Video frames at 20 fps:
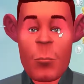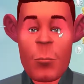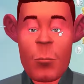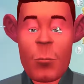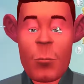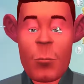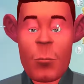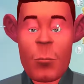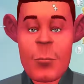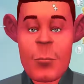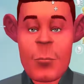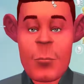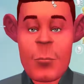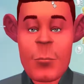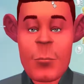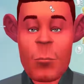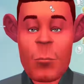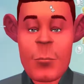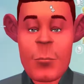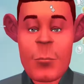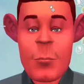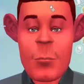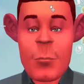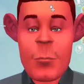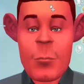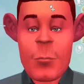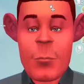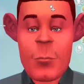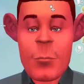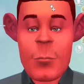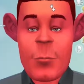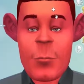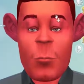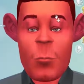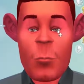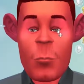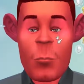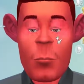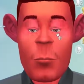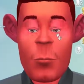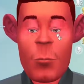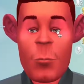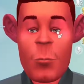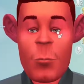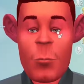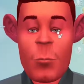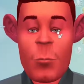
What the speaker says: Nobody speaks.